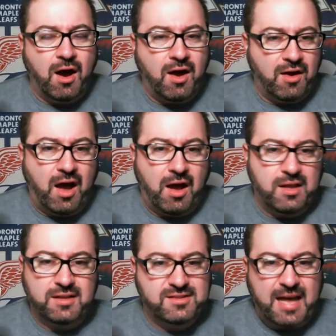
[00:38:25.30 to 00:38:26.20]

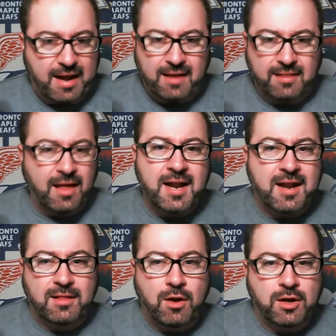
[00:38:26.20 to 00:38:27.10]
It's not online
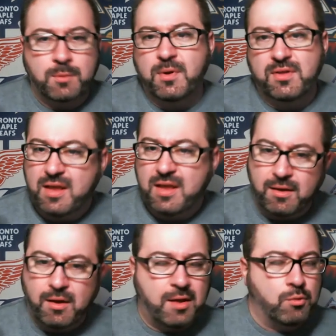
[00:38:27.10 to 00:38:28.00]
any longer, but
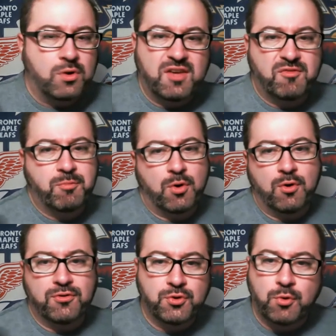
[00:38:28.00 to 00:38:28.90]
it will give
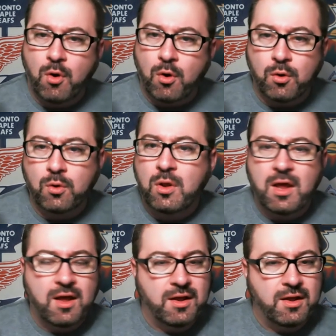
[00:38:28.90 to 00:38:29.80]
birth to a whole
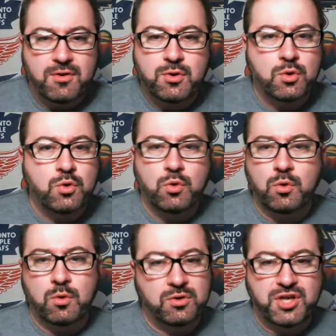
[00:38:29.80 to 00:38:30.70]

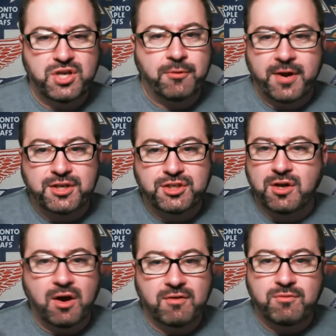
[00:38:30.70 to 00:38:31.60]
new
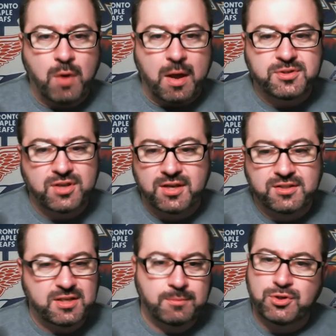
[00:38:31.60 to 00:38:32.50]
generation of
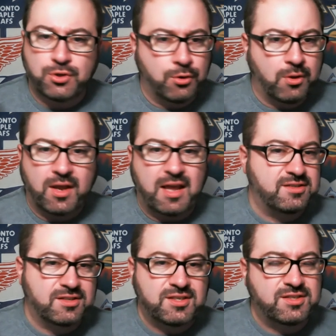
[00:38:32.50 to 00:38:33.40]
websites, and I'm sure like
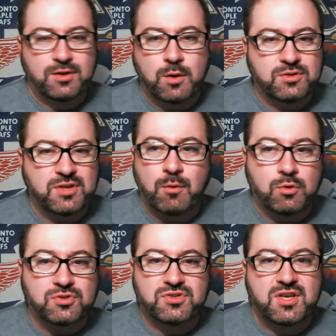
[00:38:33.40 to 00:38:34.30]
as the season goes on,
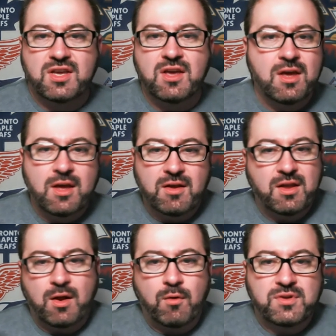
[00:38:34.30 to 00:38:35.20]
we'll see
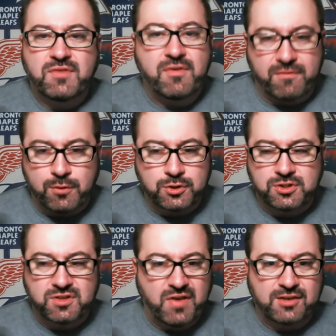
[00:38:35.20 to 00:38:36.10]
different
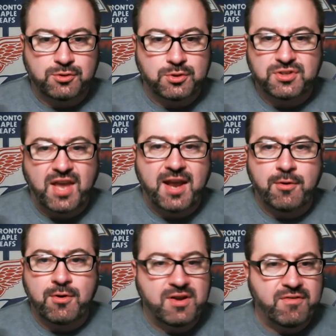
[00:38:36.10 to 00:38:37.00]
versions of Extra
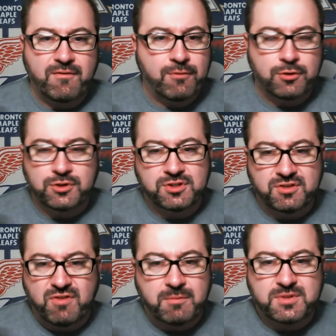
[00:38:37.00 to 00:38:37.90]
Skater and different
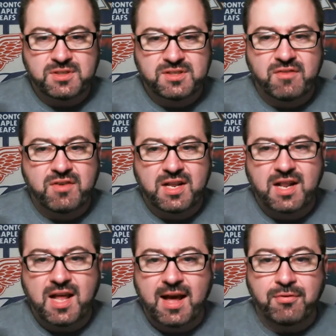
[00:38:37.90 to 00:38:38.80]
versions of
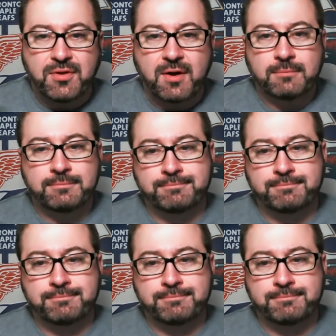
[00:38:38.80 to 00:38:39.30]
MC79 out there.